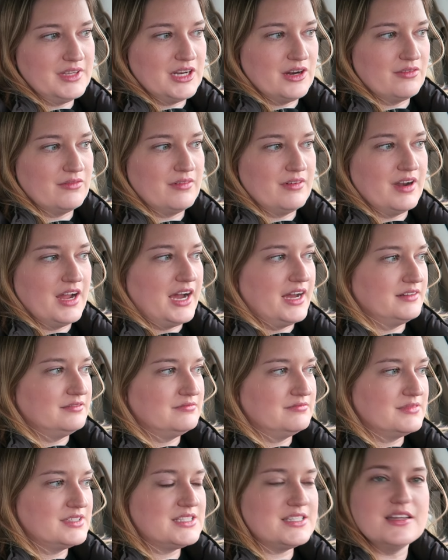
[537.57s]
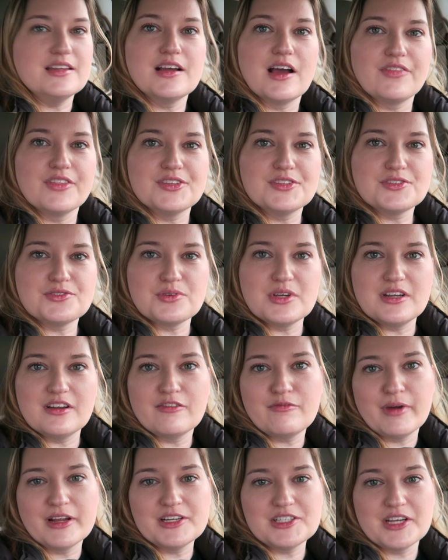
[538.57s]
you know, not sitting on the street
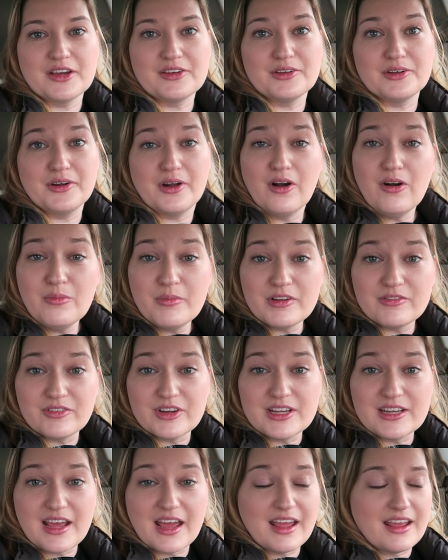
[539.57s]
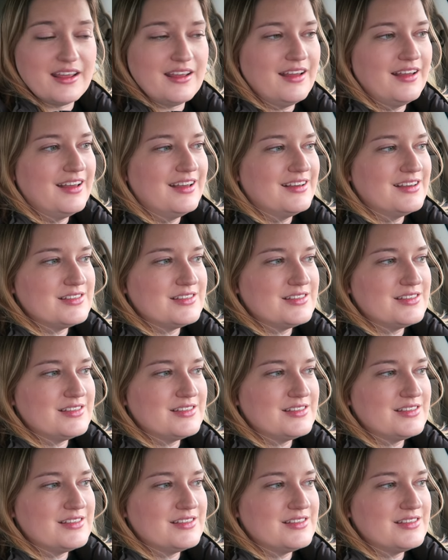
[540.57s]
of my childhood home every day.